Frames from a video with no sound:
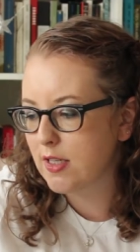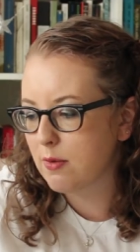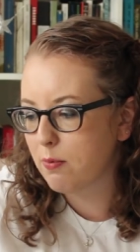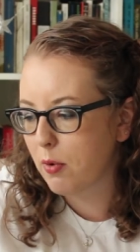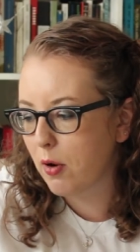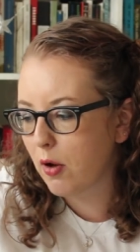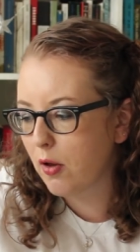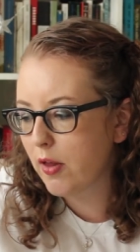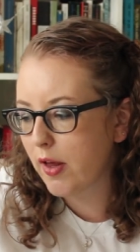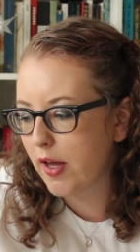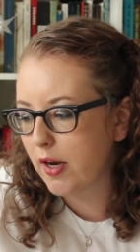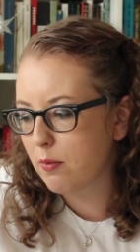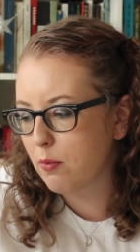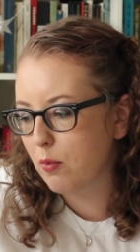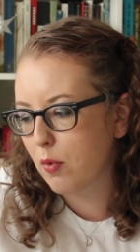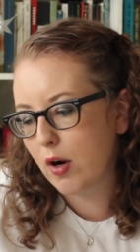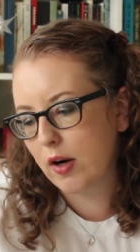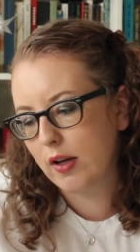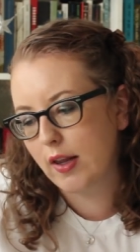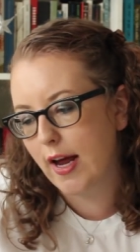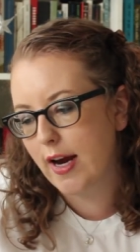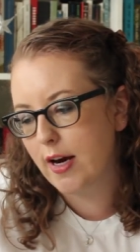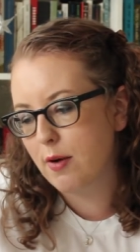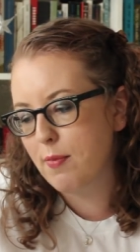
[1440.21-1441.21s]
to pull in
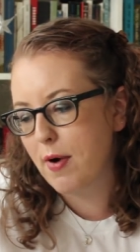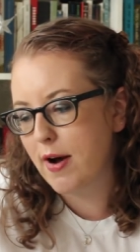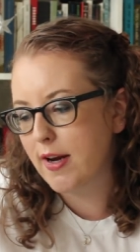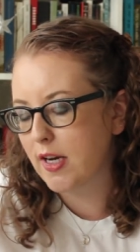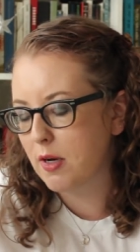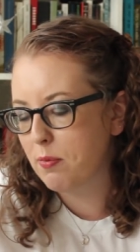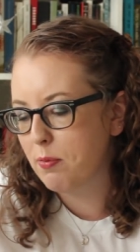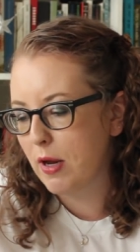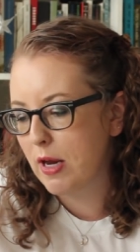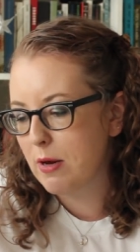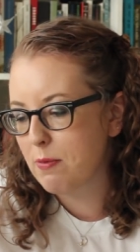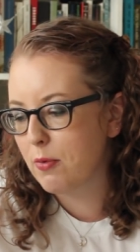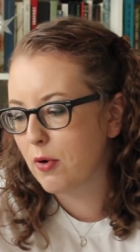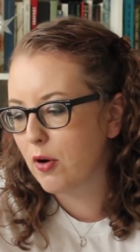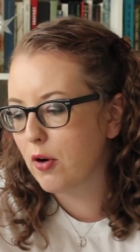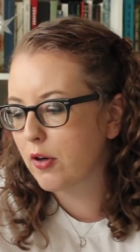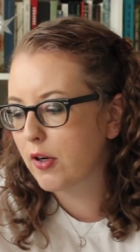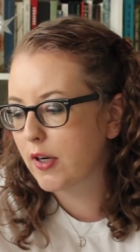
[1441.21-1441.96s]
more like-minded people,